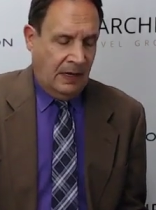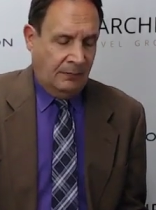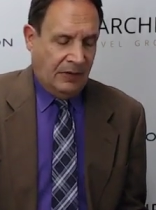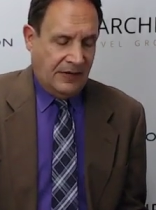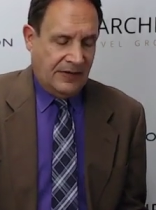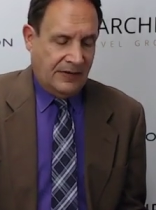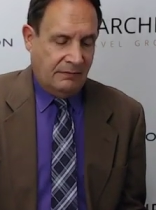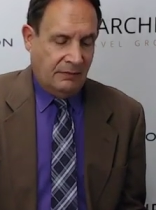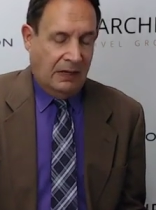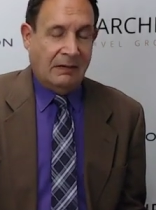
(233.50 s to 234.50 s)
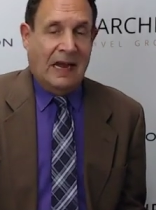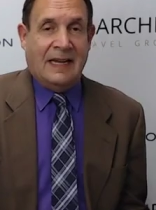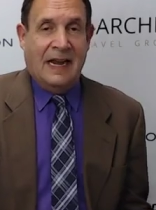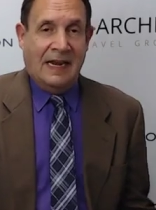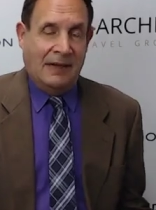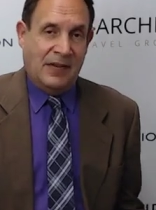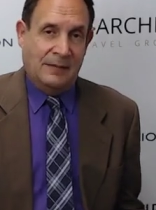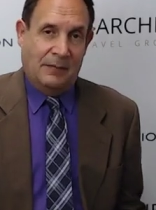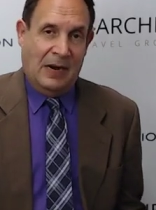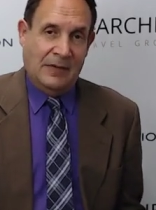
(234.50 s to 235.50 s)
plus, well, I can't have some
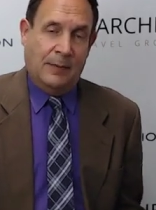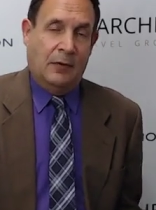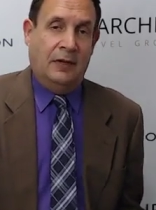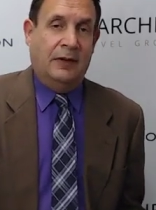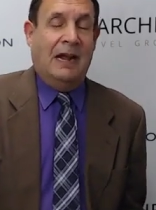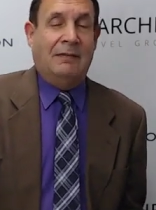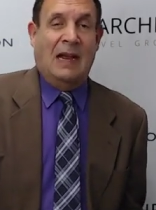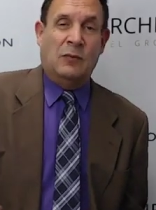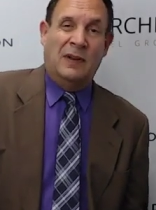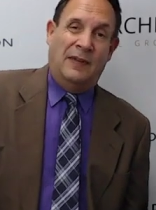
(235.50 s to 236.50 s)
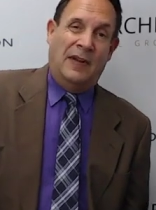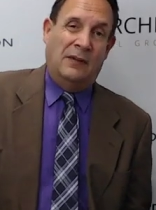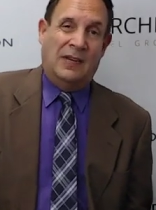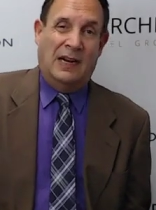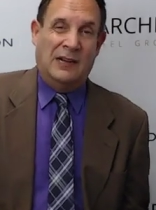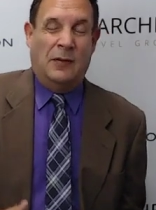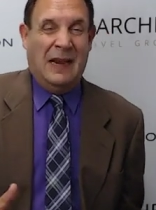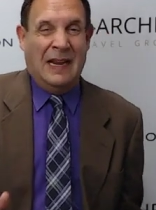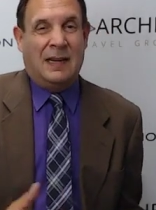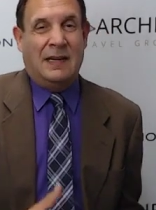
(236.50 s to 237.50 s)
surprise, but we're only going to have like one video today, so we
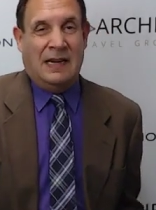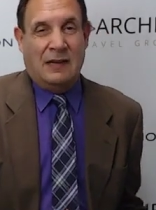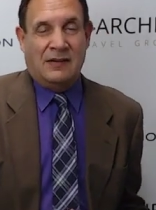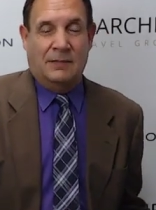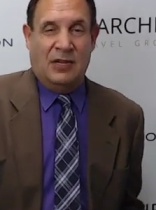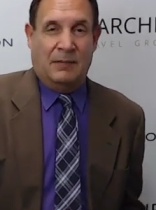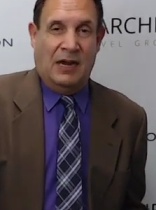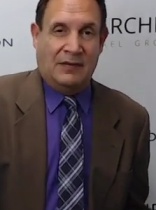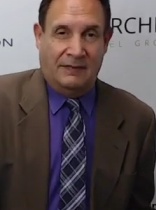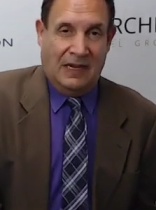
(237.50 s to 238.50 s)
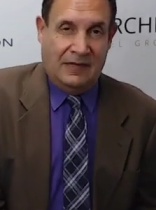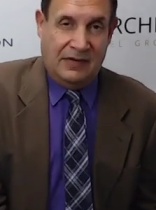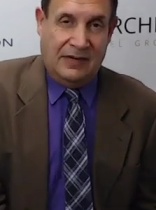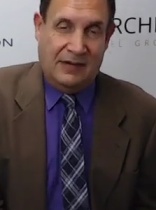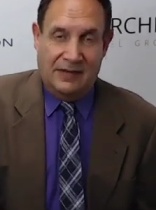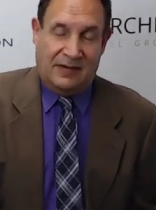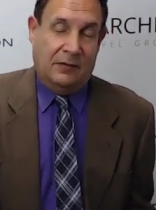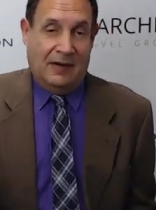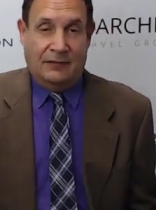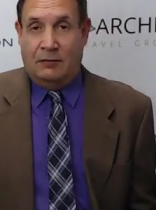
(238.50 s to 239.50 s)
had to cut down some of the production values. As you can see, we
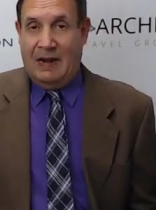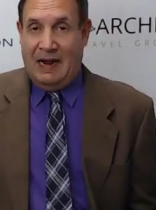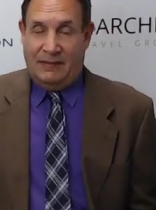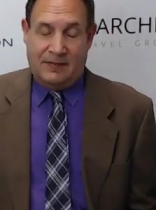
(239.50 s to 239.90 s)
don't have no graphics